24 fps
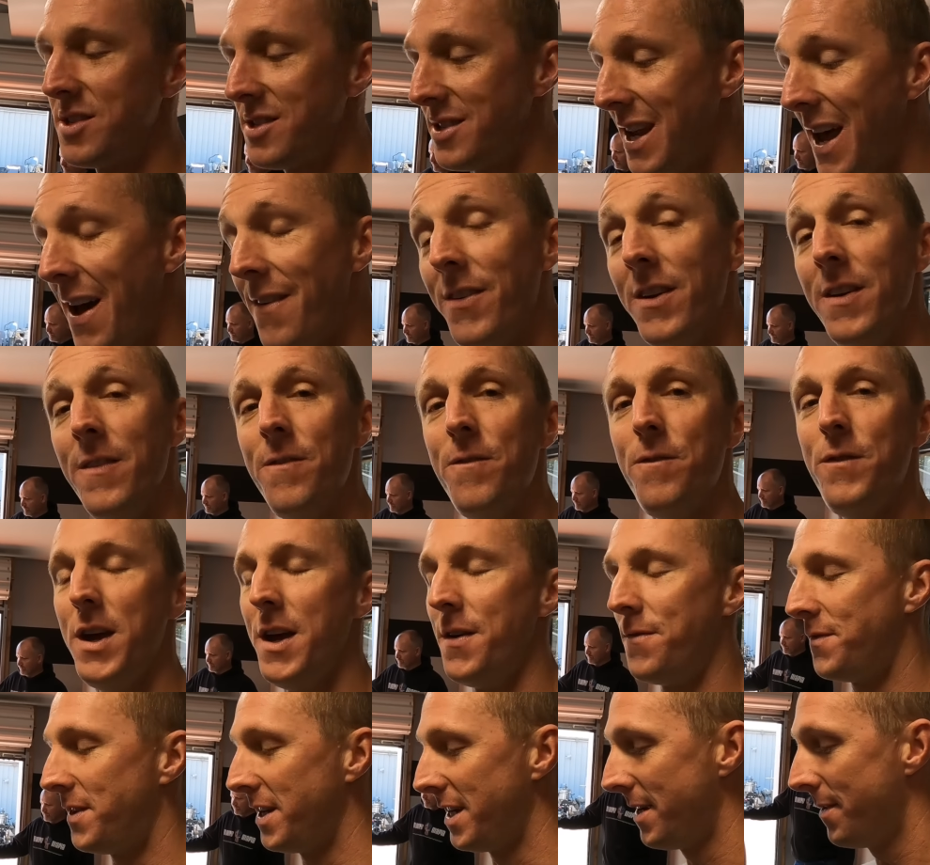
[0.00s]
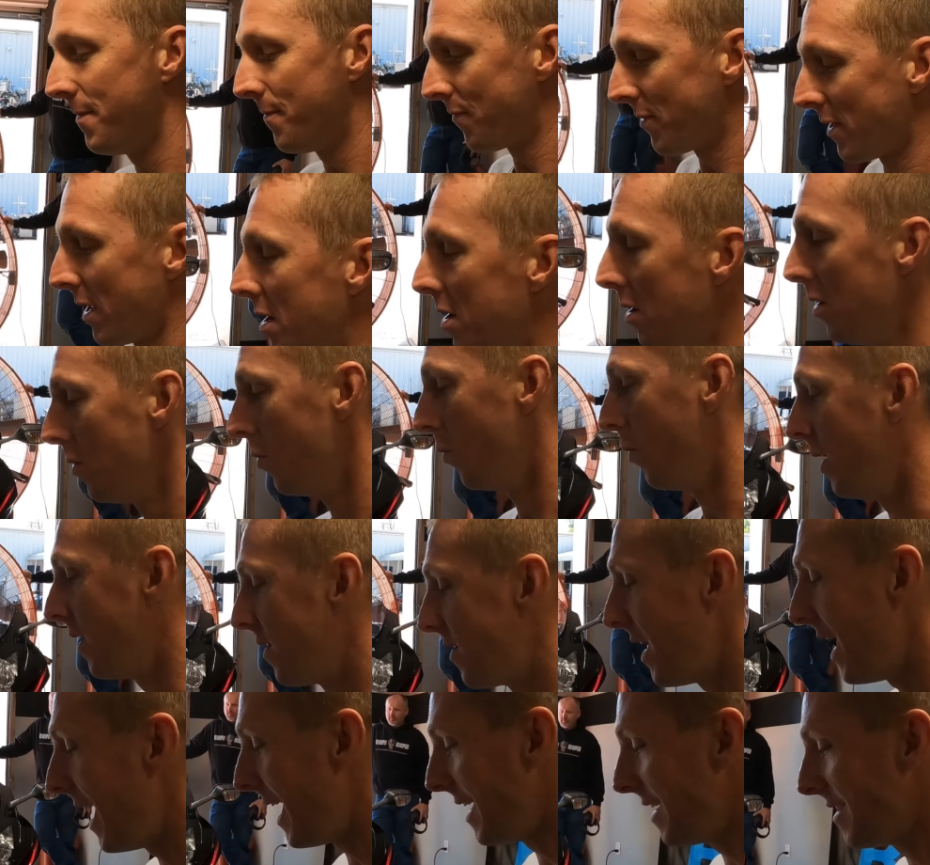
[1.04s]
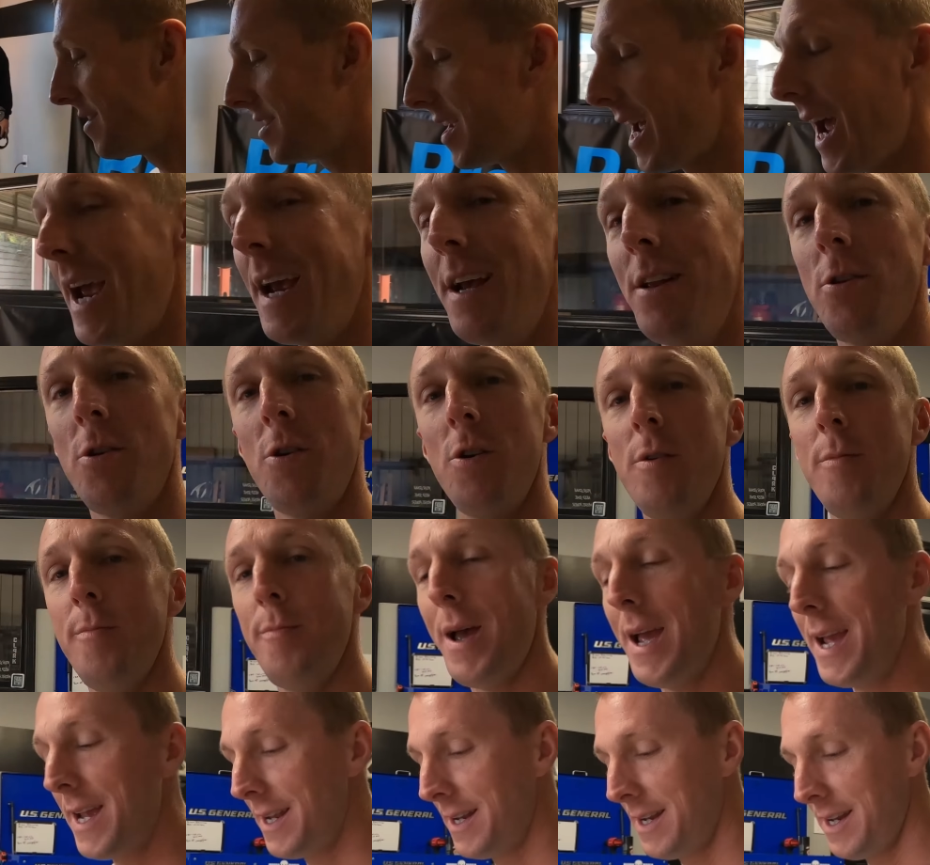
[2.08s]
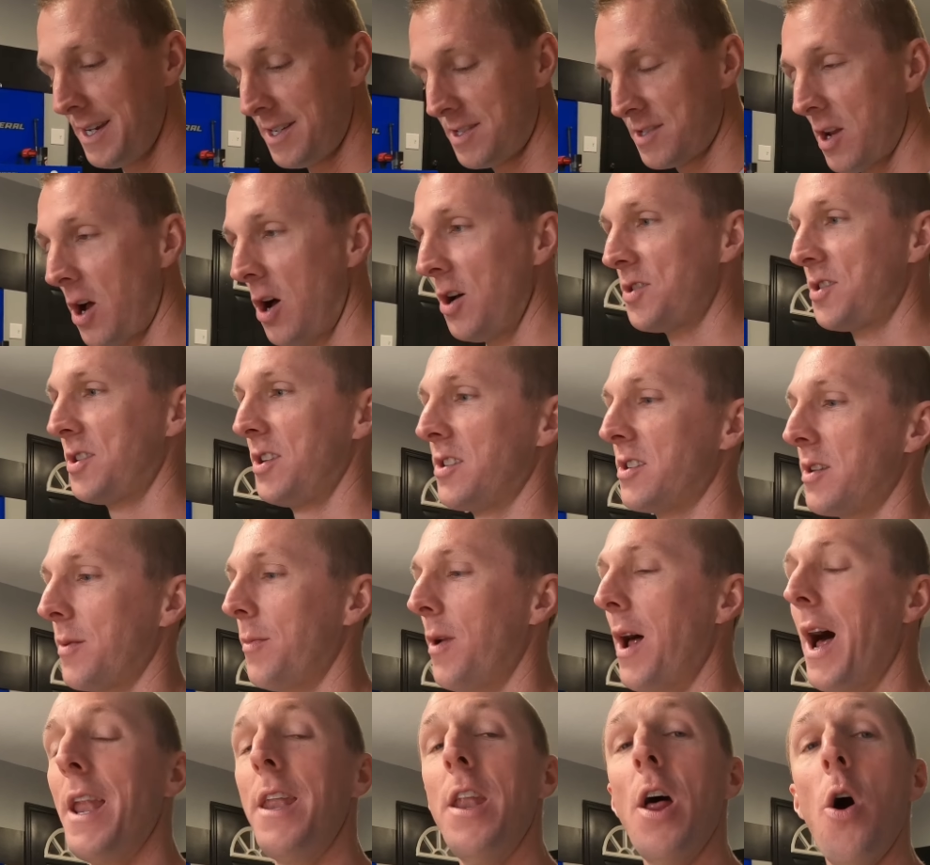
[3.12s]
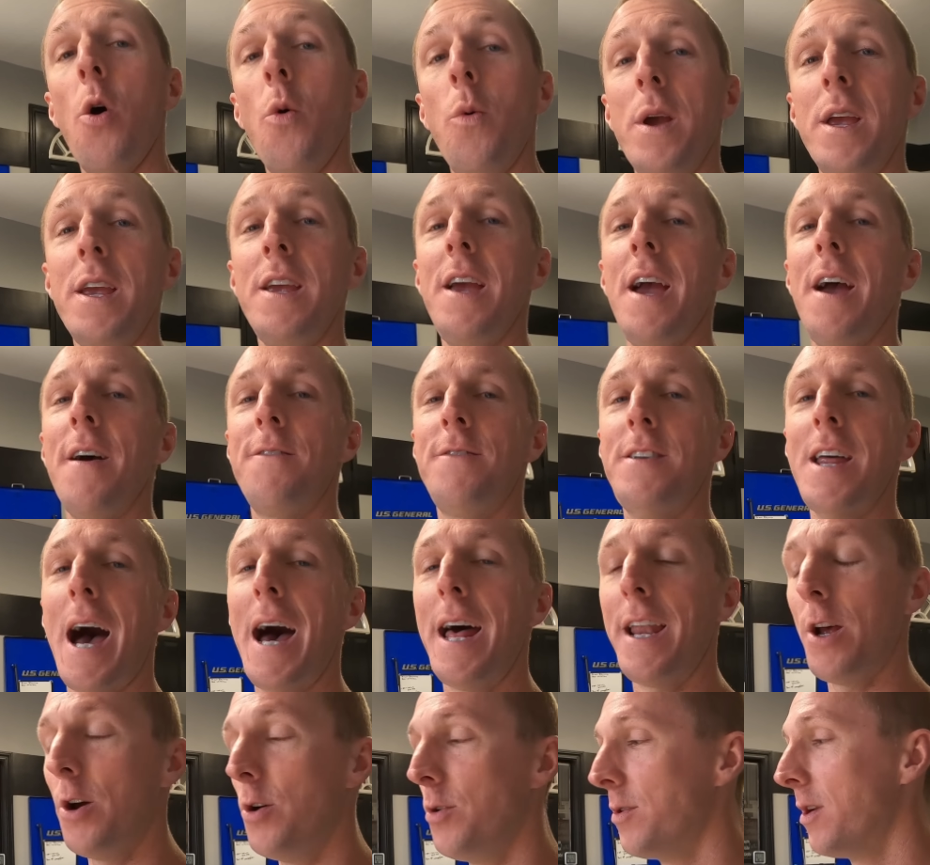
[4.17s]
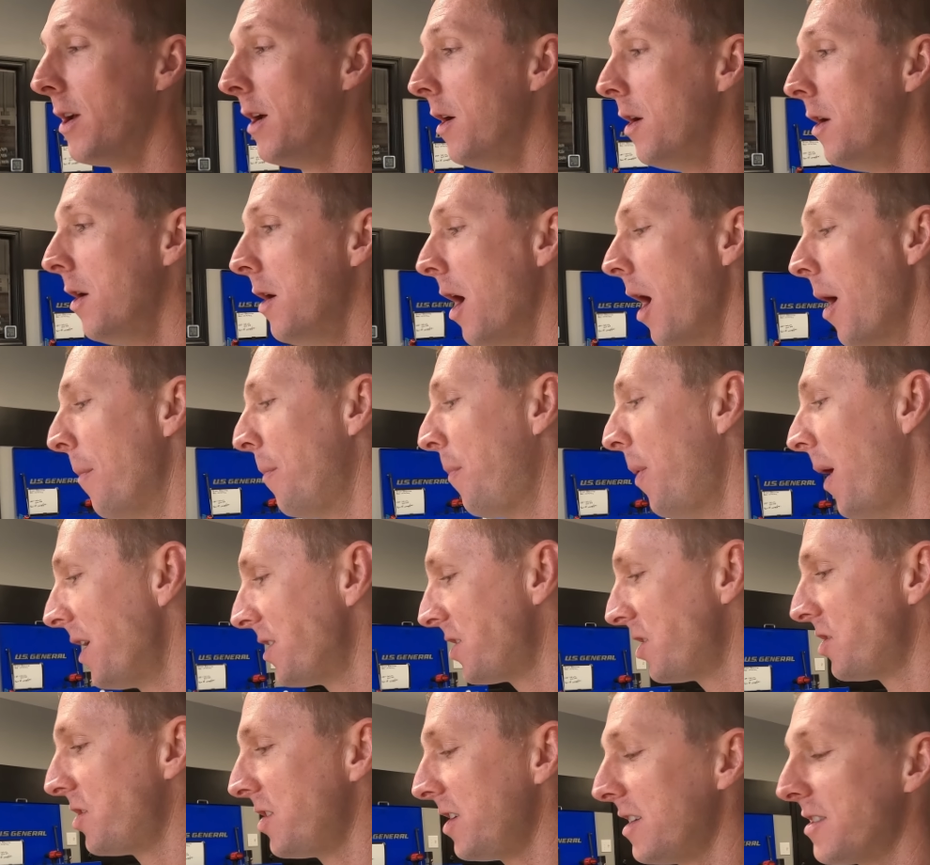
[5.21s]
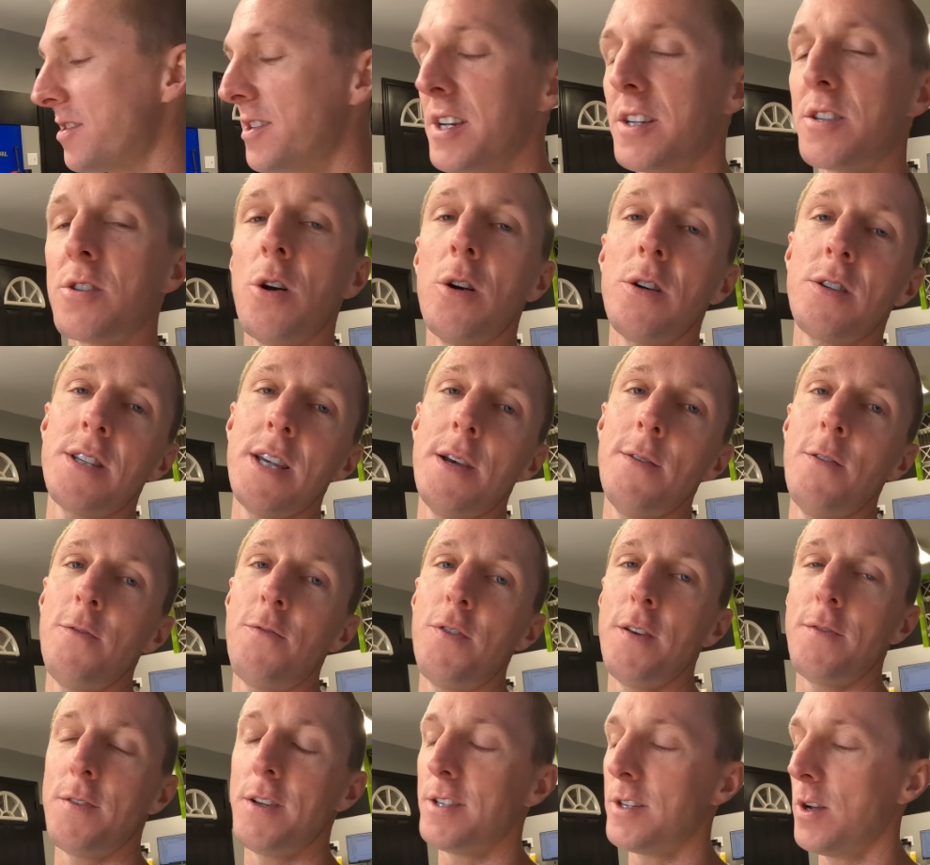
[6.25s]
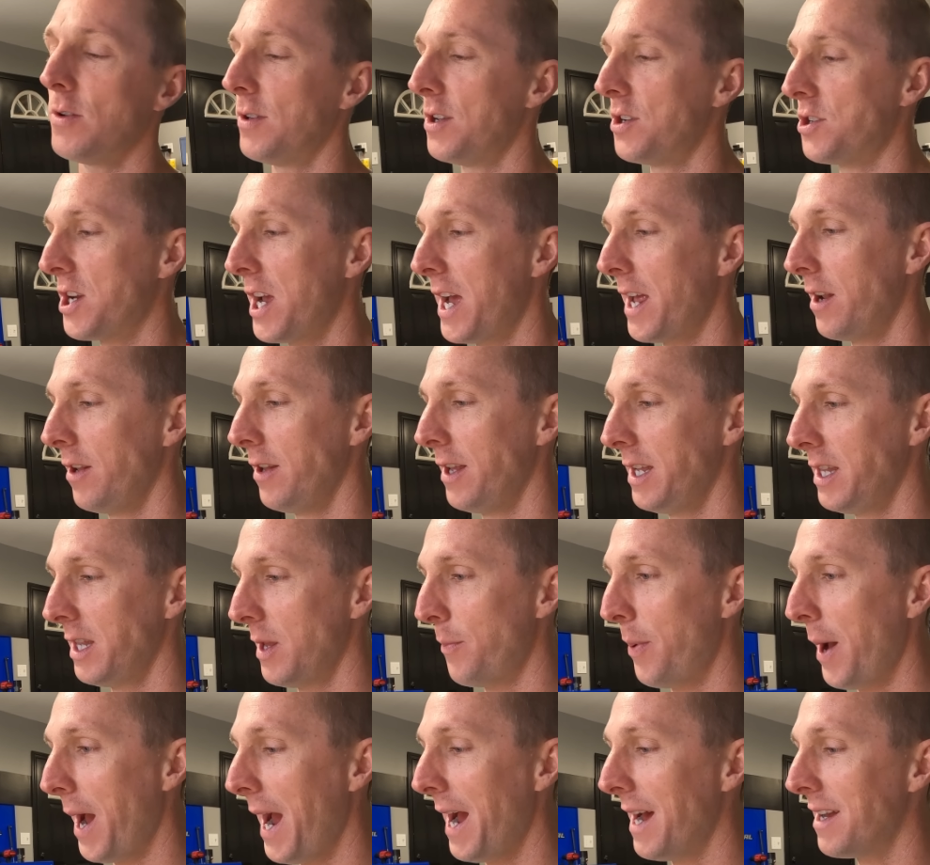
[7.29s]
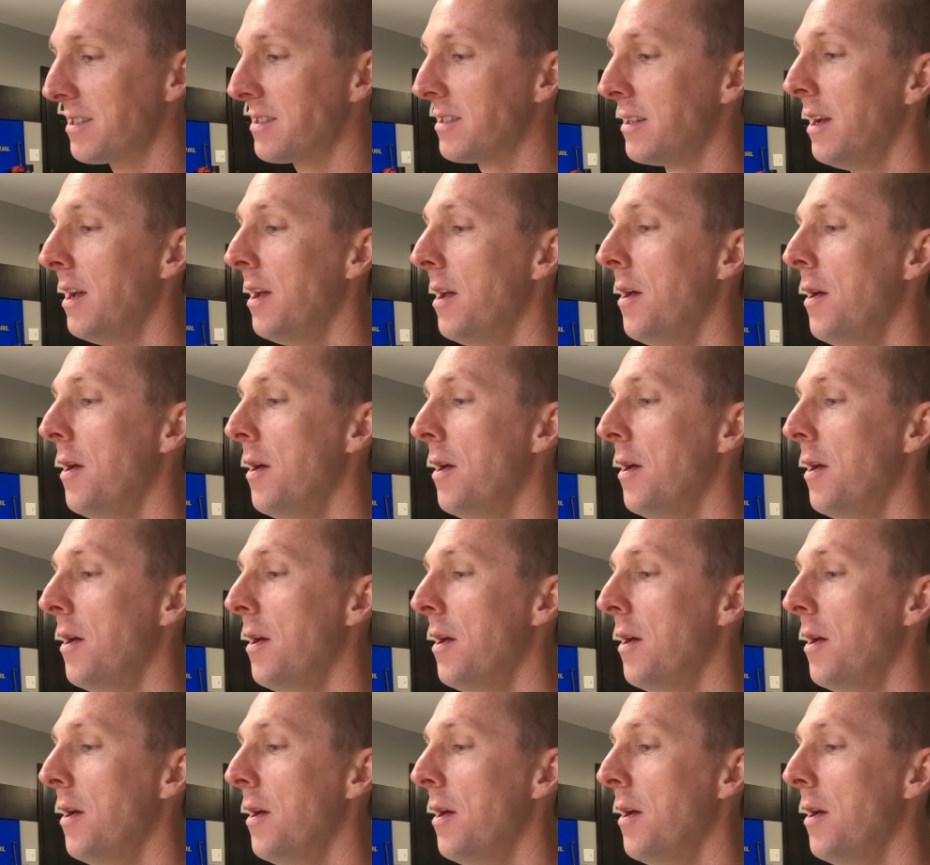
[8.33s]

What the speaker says: 750 with a Taylormade exhaust system. Now, I know we have dynoed a bunch of GSXR 750s on the channel in the past,